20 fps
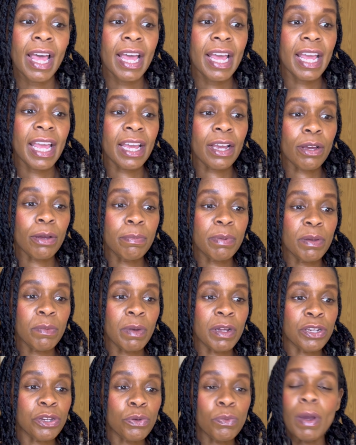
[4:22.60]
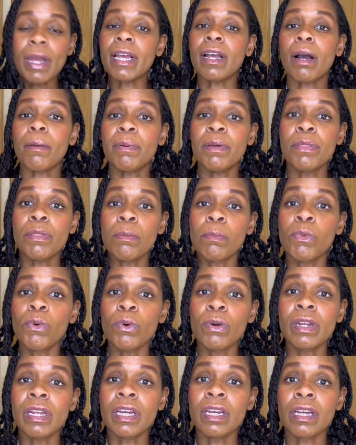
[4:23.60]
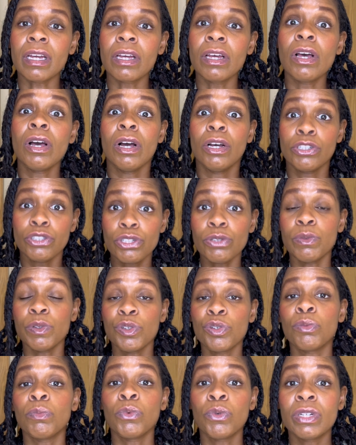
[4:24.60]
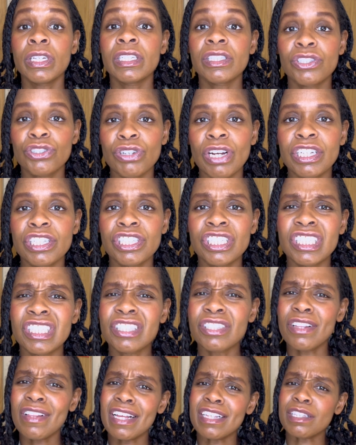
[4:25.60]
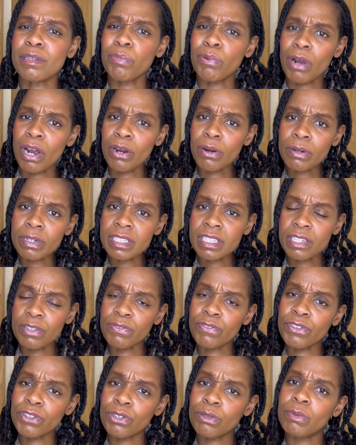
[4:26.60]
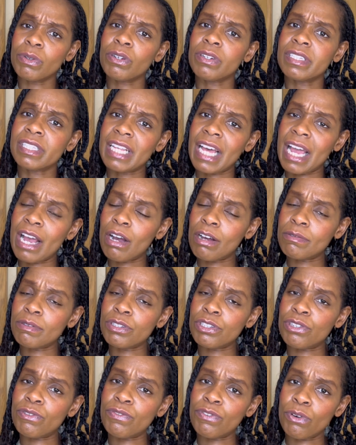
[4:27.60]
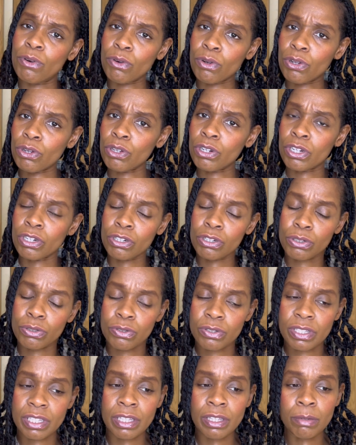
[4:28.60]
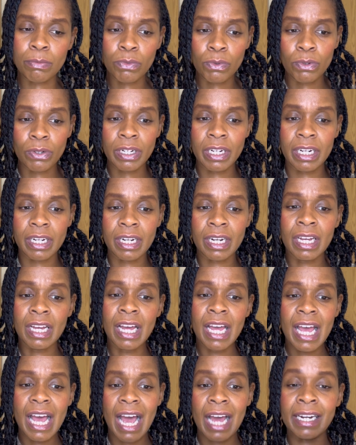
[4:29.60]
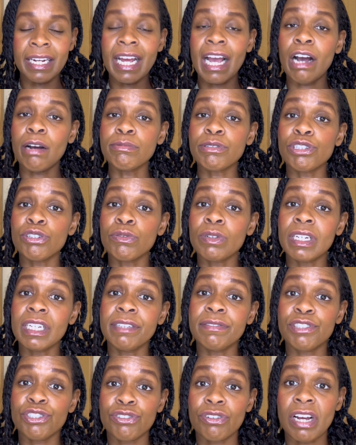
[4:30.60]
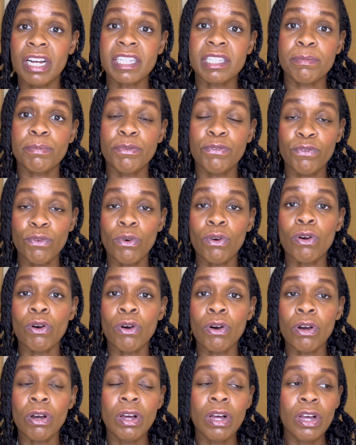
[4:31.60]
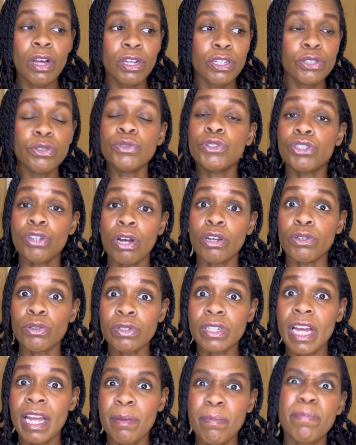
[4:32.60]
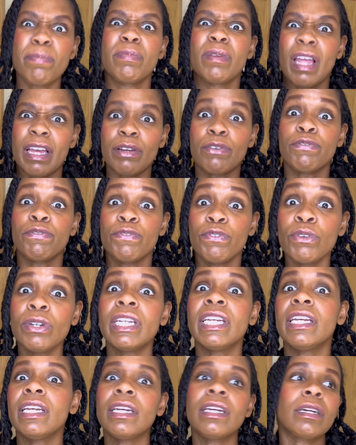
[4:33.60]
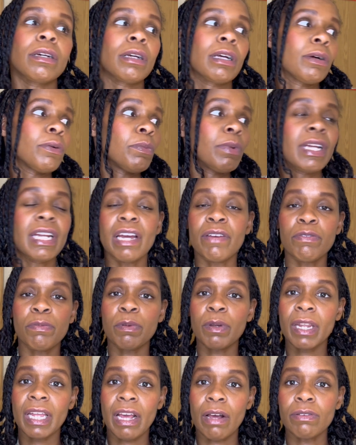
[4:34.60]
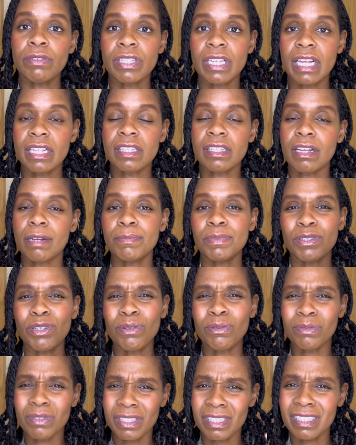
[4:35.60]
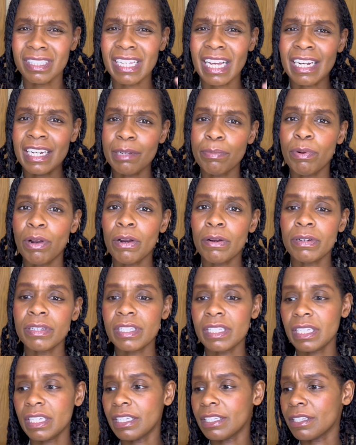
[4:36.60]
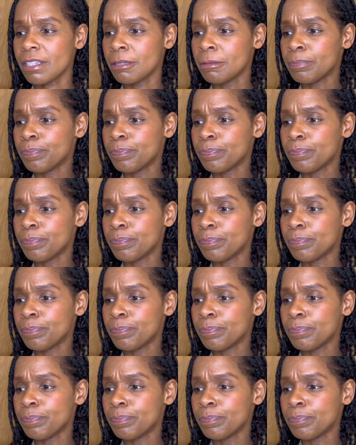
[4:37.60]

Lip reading: it could be when you wake up in the morning, doing your morning stretches. So that's a priority for you because that helps you to feel good and loose in the morning, and it helps to relieve stress before you start your day like fully when everybody else gets up. So daily priorities.